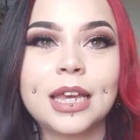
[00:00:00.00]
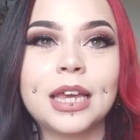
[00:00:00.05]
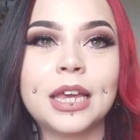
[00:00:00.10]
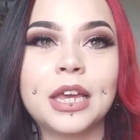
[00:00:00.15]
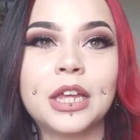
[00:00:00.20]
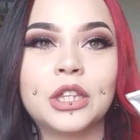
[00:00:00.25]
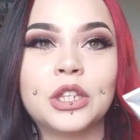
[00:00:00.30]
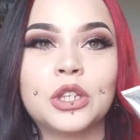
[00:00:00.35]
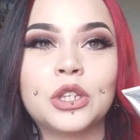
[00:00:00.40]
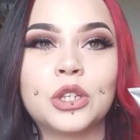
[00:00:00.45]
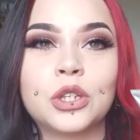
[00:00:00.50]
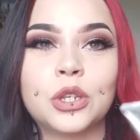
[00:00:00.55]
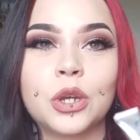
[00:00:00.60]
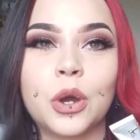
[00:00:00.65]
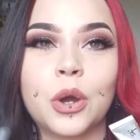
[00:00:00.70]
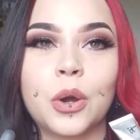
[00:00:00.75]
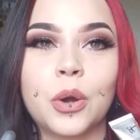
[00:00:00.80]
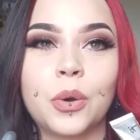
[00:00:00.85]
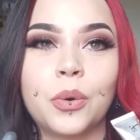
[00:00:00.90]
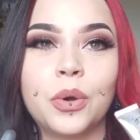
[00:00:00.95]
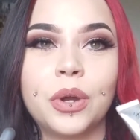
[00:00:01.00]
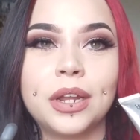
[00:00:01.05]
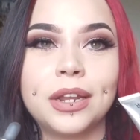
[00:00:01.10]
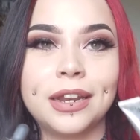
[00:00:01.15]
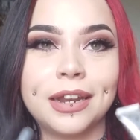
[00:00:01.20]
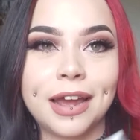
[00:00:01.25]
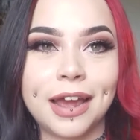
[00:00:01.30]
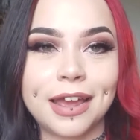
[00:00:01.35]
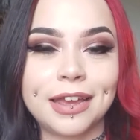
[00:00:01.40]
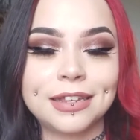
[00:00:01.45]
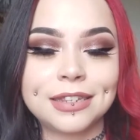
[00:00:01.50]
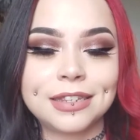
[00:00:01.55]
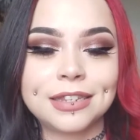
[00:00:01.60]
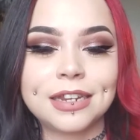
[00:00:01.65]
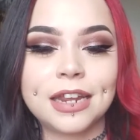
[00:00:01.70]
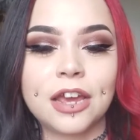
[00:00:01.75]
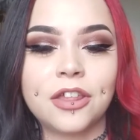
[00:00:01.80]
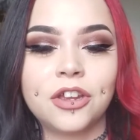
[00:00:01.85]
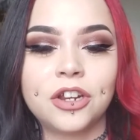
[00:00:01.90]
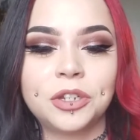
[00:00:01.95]
it's so nice
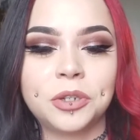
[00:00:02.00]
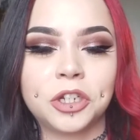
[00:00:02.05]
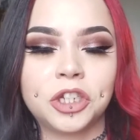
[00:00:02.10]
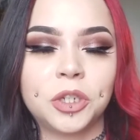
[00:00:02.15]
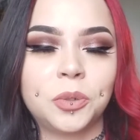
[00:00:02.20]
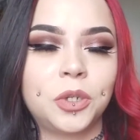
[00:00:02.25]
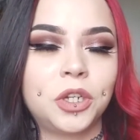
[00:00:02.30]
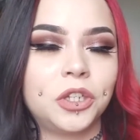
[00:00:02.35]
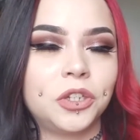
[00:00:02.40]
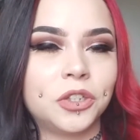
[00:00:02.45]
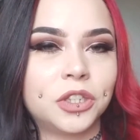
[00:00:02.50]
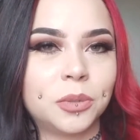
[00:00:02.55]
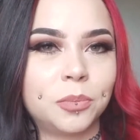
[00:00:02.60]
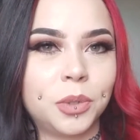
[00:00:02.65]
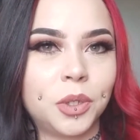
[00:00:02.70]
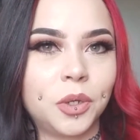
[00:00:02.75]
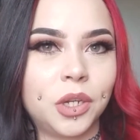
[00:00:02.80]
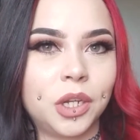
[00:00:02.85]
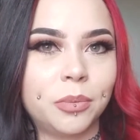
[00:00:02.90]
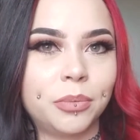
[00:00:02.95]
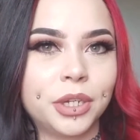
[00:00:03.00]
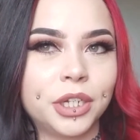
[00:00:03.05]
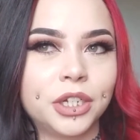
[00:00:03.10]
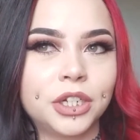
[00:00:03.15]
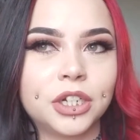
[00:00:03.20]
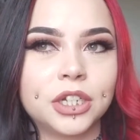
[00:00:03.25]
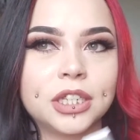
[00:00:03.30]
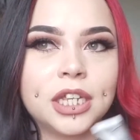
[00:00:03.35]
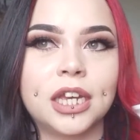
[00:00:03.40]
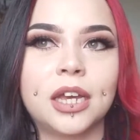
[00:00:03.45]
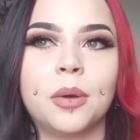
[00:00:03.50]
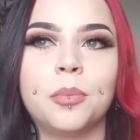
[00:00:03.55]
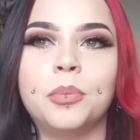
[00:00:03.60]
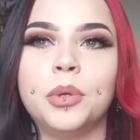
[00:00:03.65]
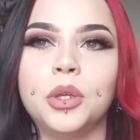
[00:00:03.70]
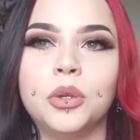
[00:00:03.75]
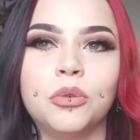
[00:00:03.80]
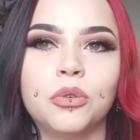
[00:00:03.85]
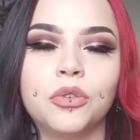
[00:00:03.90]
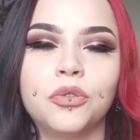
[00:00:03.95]
together, especially when you use a beauty blender. It's like a
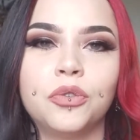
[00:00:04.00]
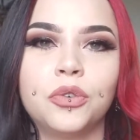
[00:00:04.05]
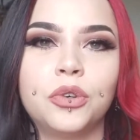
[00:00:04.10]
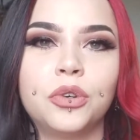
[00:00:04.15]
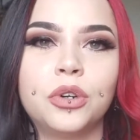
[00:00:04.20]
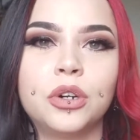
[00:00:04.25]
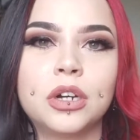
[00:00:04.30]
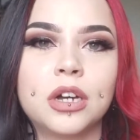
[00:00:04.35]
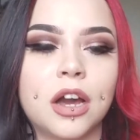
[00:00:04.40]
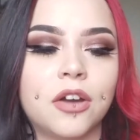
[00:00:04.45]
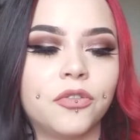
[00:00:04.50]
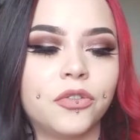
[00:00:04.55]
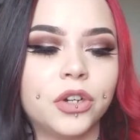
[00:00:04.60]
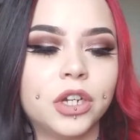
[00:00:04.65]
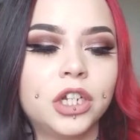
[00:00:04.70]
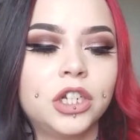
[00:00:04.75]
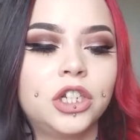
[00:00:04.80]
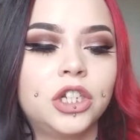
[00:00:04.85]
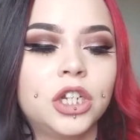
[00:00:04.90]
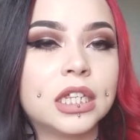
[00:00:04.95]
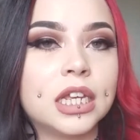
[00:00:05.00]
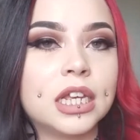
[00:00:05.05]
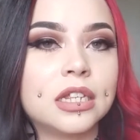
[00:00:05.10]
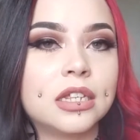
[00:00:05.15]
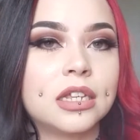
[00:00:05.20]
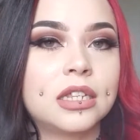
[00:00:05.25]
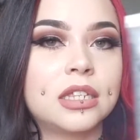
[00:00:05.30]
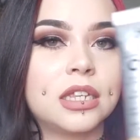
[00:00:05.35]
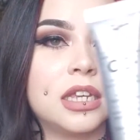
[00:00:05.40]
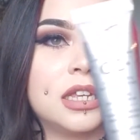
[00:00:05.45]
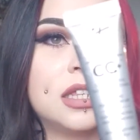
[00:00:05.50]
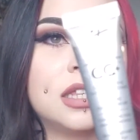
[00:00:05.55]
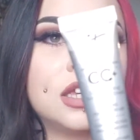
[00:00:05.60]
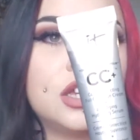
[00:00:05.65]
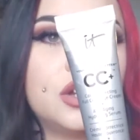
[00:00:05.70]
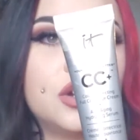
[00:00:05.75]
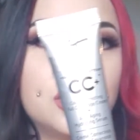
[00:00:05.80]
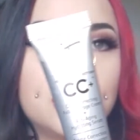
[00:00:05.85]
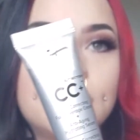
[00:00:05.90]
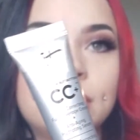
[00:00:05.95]
beautiful coverage. This is a CC
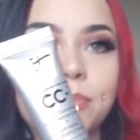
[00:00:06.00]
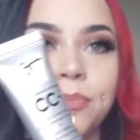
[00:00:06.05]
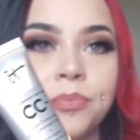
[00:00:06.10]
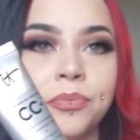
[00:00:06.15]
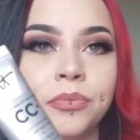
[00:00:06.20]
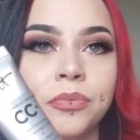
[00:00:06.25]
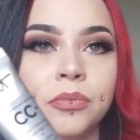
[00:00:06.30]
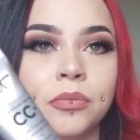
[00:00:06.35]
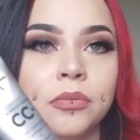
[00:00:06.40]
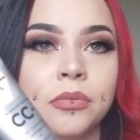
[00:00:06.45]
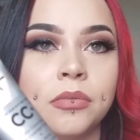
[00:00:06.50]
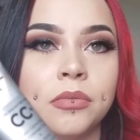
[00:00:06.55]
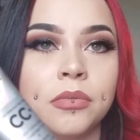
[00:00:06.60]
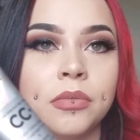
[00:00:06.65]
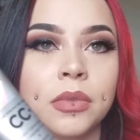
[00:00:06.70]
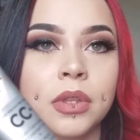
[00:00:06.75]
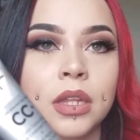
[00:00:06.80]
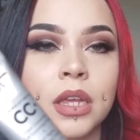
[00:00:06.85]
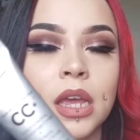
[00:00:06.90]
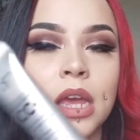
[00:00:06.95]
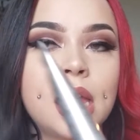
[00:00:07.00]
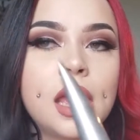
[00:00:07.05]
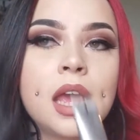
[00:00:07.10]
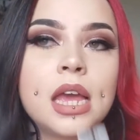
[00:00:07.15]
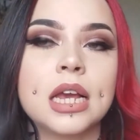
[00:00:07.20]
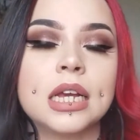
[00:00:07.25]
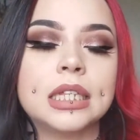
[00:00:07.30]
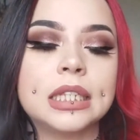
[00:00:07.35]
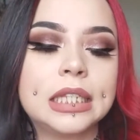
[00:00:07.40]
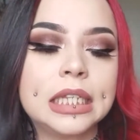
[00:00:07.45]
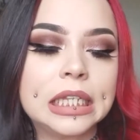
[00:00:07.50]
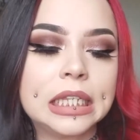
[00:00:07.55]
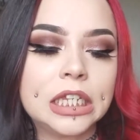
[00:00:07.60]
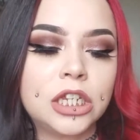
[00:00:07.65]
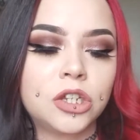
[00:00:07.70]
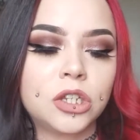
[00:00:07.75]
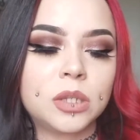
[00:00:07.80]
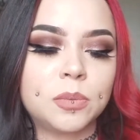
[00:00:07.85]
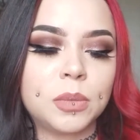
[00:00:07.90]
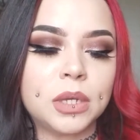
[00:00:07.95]
cream, and CC
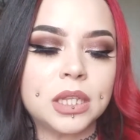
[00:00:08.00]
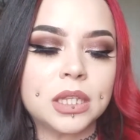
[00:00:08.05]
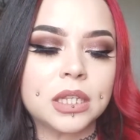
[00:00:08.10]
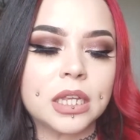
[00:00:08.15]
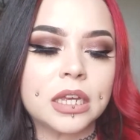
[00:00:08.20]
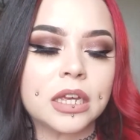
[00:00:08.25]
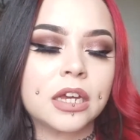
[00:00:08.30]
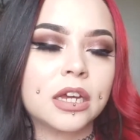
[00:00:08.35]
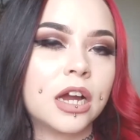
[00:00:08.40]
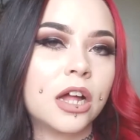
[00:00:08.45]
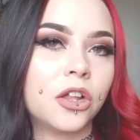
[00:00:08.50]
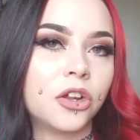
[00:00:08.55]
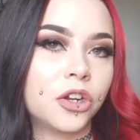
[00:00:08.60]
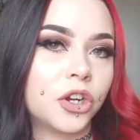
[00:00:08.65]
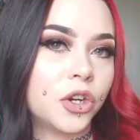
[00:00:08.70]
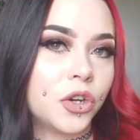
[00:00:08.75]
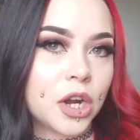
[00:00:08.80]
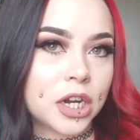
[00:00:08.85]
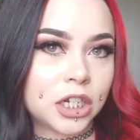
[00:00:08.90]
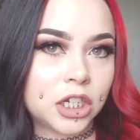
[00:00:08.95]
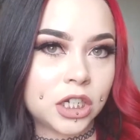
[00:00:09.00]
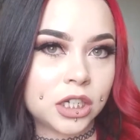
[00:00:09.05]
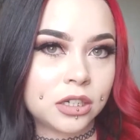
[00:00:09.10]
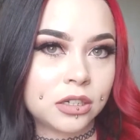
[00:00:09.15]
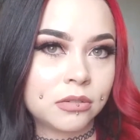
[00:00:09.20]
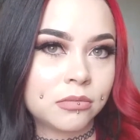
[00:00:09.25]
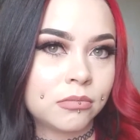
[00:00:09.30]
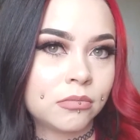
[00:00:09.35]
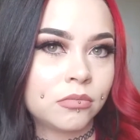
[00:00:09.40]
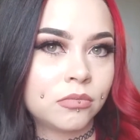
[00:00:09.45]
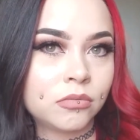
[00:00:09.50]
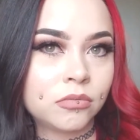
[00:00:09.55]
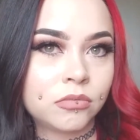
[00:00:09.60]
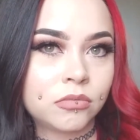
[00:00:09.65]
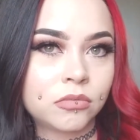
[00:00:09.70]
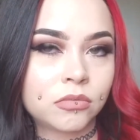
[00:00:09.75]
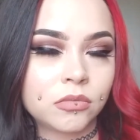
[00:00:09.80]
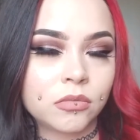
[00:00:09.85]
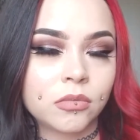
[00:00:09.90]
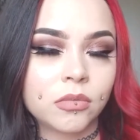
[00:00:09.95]
just means like a color correcting.
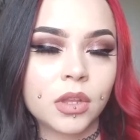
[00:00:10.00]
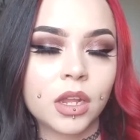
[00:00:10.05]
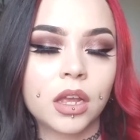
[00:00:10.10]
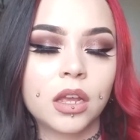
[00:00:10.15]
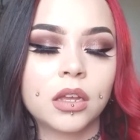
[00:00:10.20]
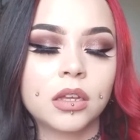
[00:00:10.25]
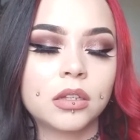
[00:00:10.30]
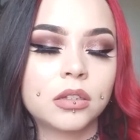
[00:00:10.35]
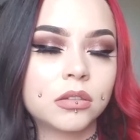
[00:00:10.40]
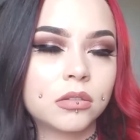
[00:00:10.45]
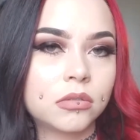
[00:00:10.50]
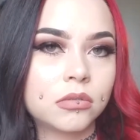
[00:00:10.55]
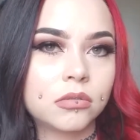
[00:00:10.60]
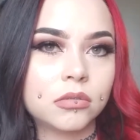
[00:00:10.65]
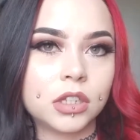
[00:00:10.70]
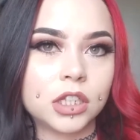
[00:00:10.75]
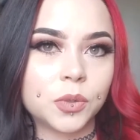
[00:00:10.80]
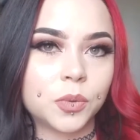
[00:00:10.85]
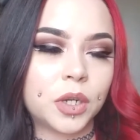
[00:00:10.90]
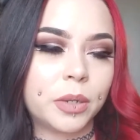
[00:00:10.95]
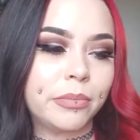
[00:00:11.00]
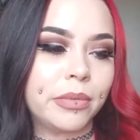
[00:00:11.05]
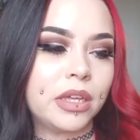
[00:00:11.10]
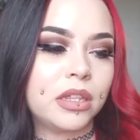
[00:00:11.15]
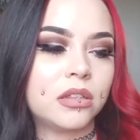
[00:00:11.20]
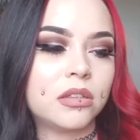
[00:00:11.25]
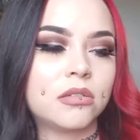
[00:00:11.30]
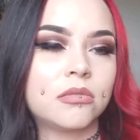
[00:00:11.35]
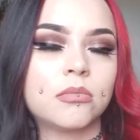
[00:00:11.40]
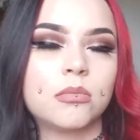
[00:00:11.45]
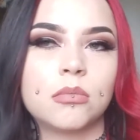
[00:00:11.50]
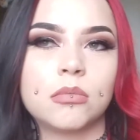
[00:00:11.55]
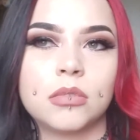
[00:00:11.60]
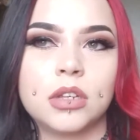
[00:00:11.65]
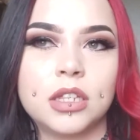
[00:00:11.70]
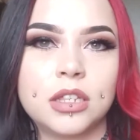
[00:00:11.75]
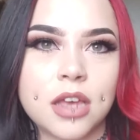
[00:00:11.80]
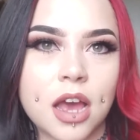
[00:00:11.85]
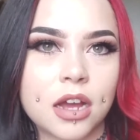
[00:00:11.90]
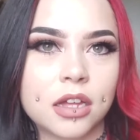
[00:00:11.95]
That's what it means,
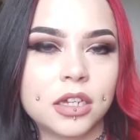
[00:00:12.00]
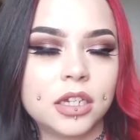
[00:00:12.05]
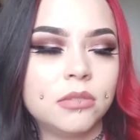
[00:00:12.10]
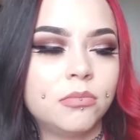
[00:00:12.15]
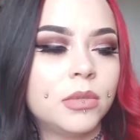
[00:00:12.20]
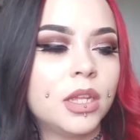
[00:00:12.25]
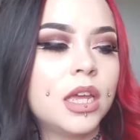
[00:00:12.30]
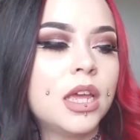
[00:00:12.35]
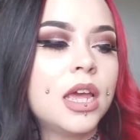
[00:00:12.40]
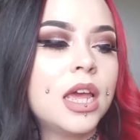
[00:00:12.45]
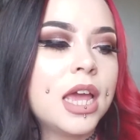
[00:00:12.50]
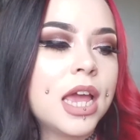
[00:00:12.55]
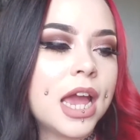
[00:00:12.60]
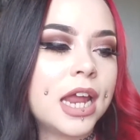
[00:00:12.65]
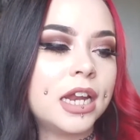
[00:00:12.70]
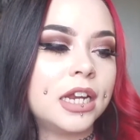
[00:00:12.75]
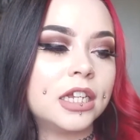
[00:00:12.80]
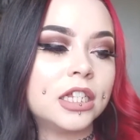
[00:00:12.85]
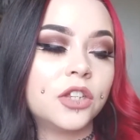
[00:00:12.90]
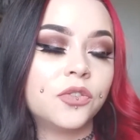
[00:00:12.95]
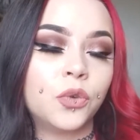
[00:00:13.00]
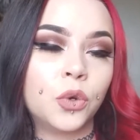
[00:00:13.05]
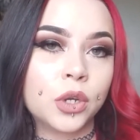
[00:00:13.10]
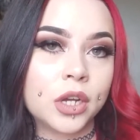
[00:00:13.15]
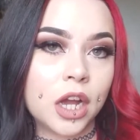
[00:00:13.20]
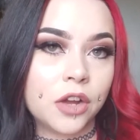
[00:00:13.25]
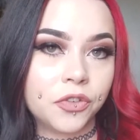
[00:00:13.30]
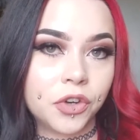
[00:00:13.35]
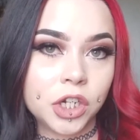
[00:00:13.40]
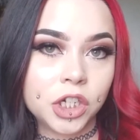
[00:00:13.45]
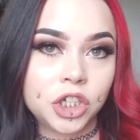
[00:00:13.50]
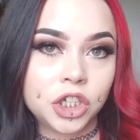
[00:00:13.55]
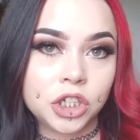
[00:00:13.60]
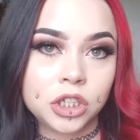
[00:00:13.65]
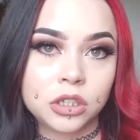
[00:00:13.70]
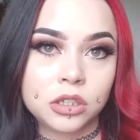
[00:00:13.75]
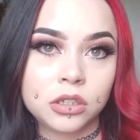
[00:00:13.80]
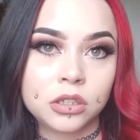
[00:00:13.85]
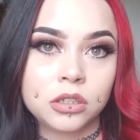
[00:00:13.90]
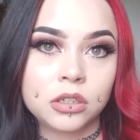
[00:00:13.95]
exactly. And it is a full coverage
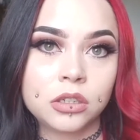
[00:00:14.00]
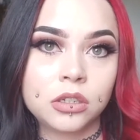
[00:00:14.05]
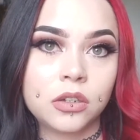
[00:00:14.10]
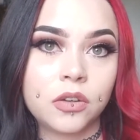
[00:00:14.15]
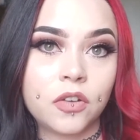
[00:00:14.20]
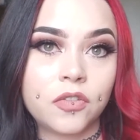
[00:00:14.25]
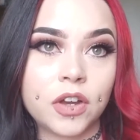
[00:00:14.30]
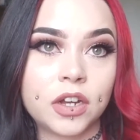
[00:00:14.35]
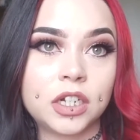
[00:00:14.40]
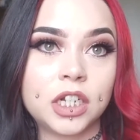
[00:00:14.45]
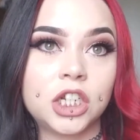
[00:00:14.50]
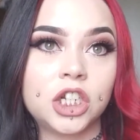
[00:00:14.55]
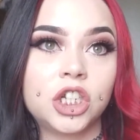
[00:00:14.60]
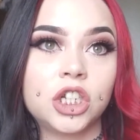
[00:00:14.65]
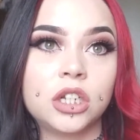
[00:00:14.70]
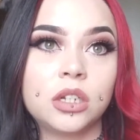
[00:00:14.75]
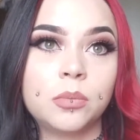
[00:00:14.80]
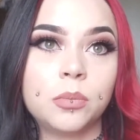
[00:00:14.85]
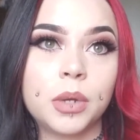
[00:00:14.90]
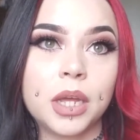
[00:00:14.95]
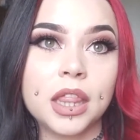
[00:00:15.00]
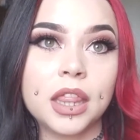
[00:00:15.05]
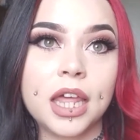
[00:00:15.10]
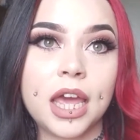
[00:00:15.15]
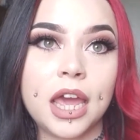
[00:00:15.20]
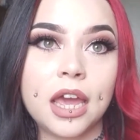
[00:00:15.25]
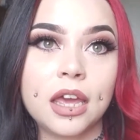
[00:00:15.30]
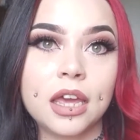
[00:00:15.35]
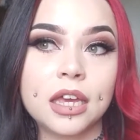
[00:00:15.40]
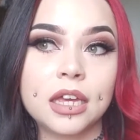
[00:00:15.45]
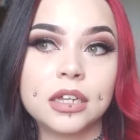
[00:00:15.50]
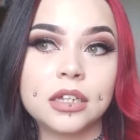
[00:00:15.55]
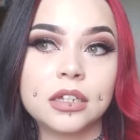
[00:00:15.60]
foundation, but like,